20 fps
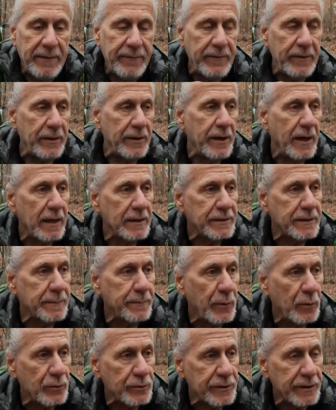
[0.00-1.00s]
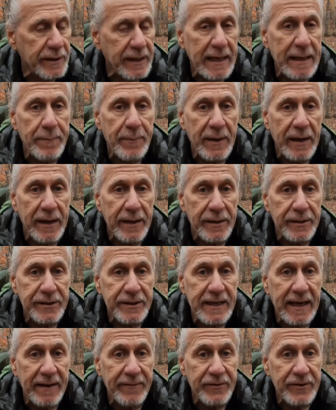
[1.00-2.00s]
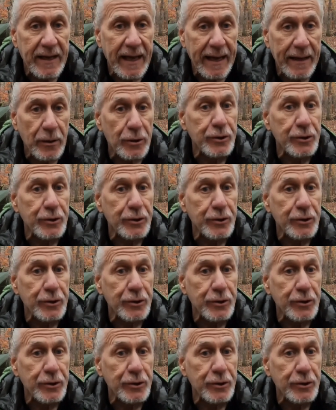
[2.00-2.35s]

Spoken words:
you're not supposed to keep it in a stuff sack